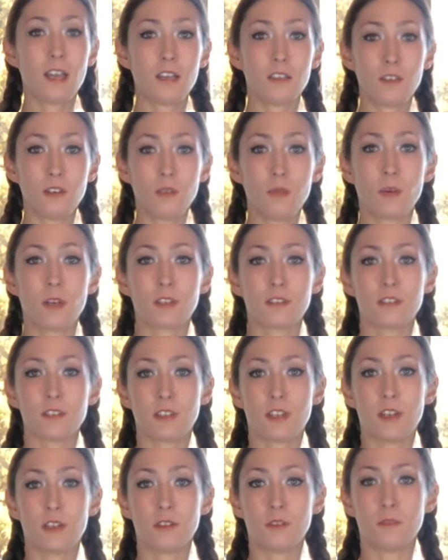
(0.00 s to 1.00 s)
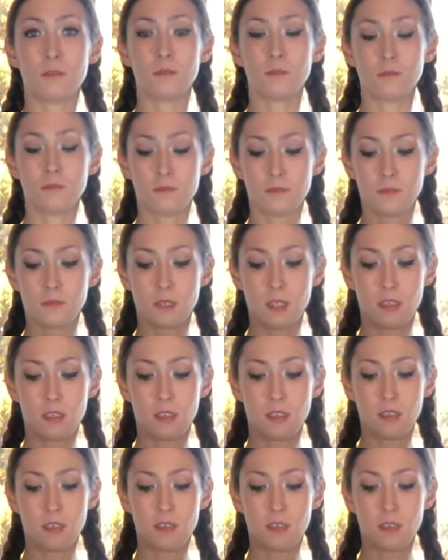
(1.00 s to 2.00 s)
not know where to go.
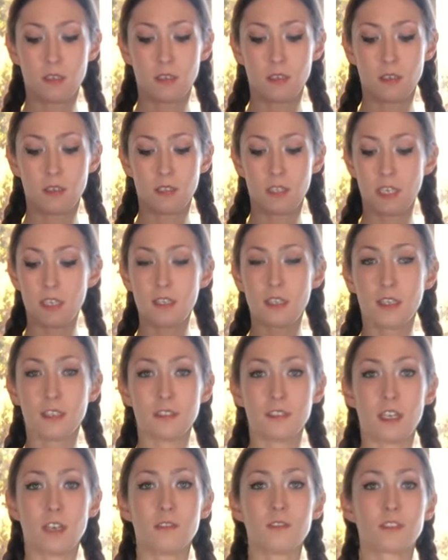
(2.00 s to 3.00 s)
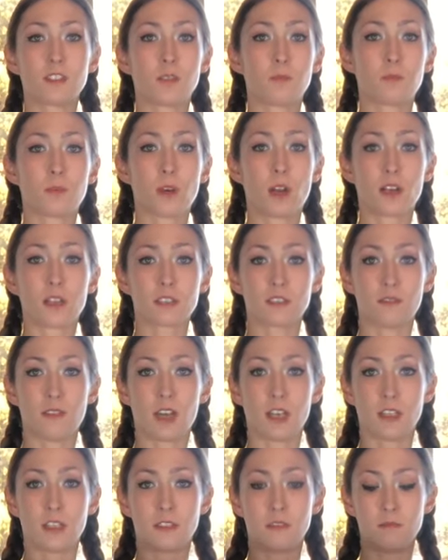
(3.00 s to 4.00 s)
Get thyself to
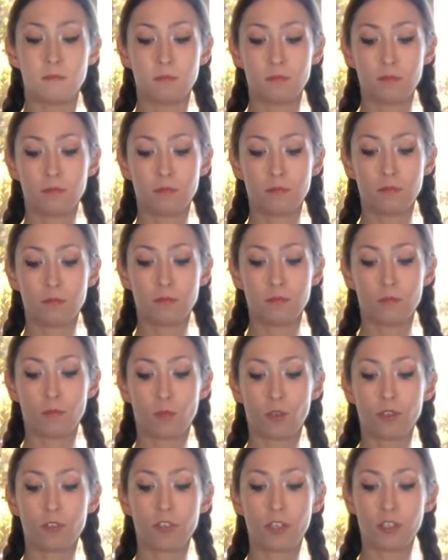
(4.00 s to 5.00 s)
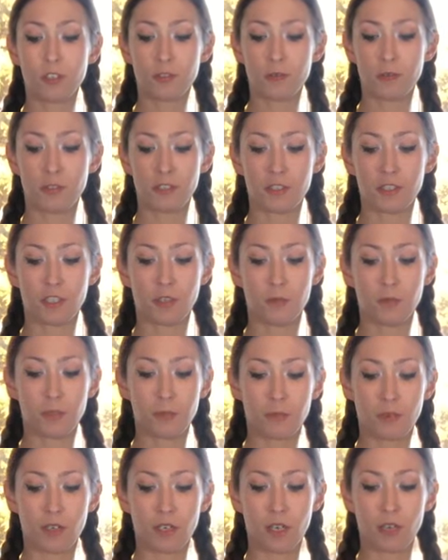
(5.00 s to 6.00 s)
Broxvalen, where judgment shall be
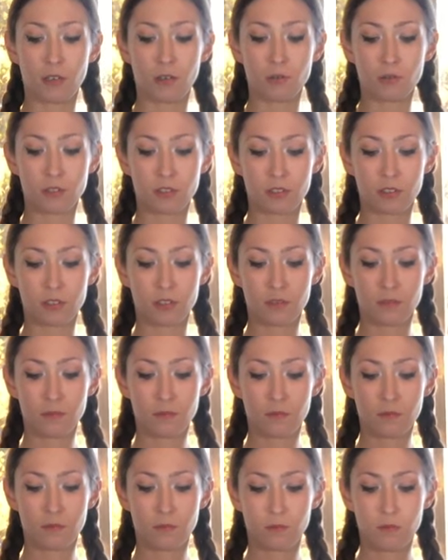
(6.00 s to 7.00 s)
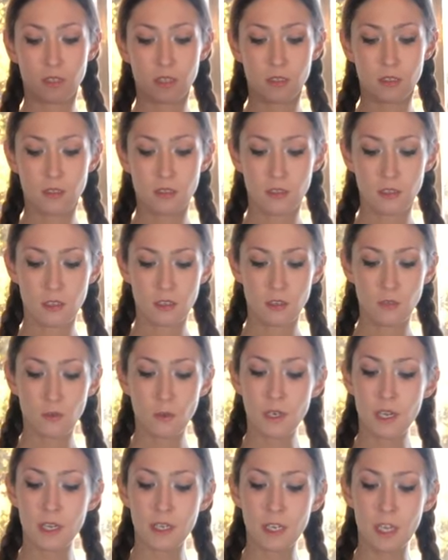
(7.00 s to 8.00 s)
pronounced.
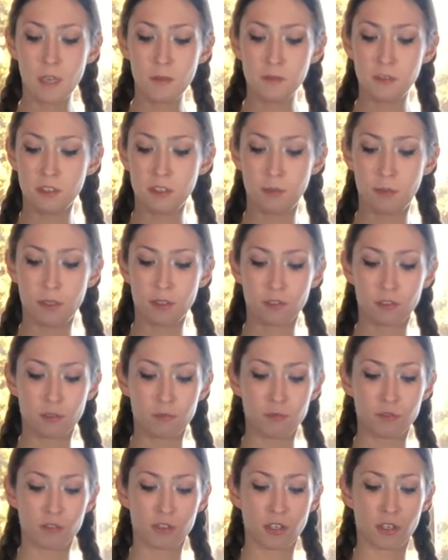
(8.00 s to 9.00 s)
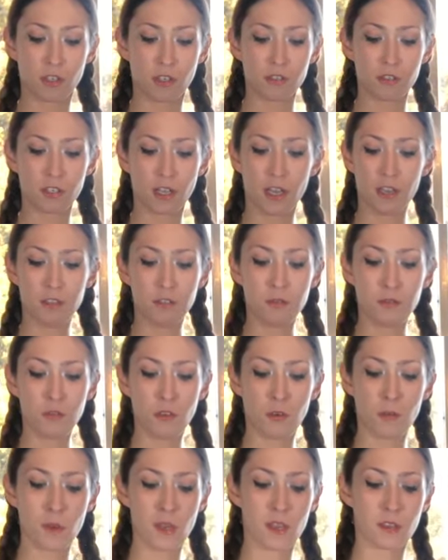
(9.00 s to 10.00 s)
When I came to the pilgrim's church, I knew
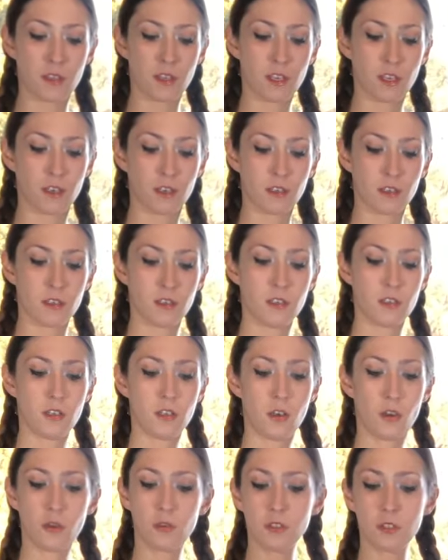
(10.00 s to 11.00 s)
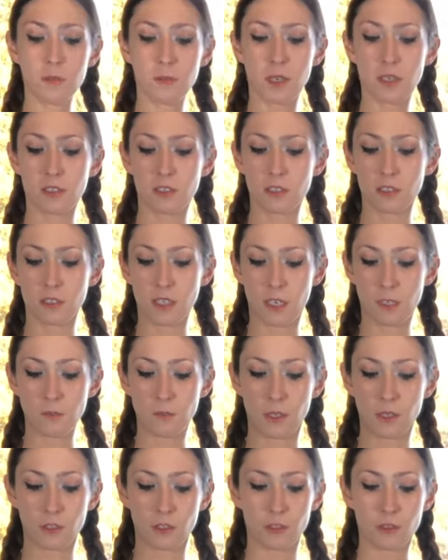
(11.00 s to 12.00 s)
no man there, only my good
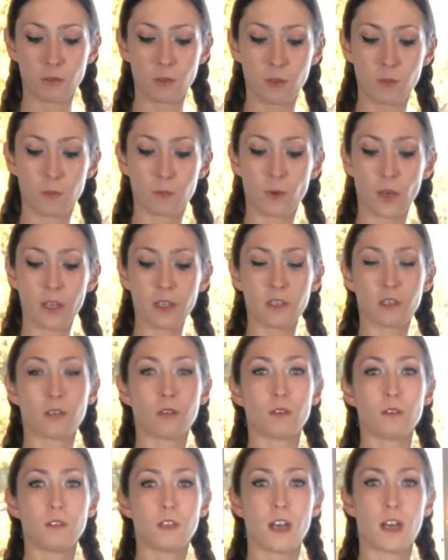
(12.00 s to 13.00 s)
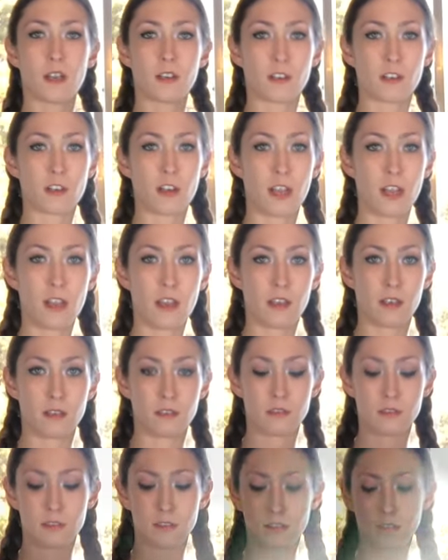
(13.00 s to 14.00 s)
godmother, with bright gold on her
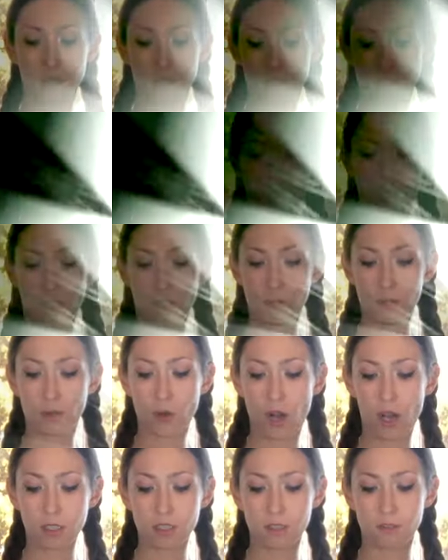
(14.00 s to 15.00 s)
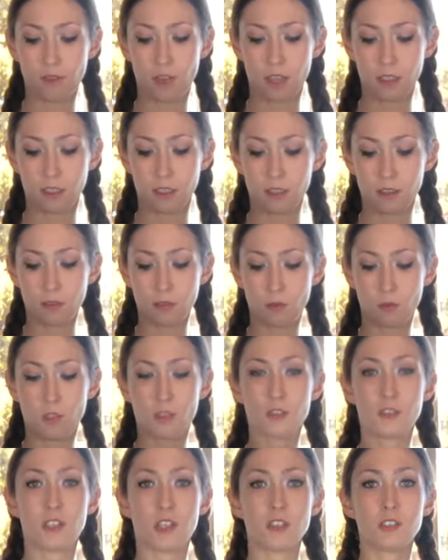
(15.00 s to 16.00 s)
hands, in Broxvalen,
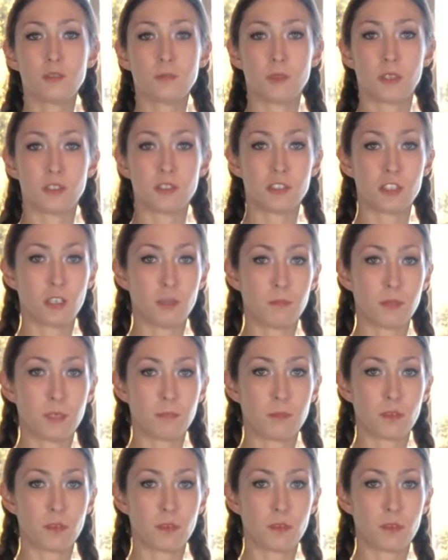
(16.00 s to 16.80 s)
where judgment shall be